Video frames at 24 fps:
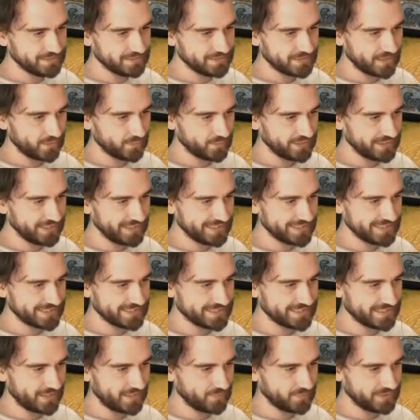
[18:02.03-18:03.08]
Down this,
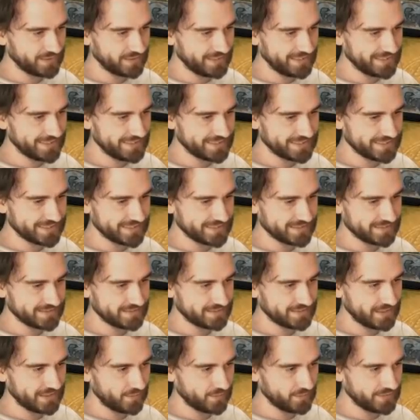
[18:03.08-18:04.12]
down this,
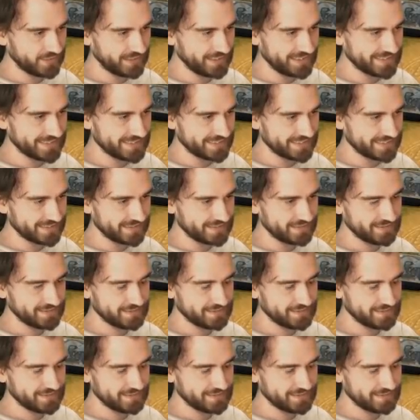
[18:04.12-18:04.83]
down this.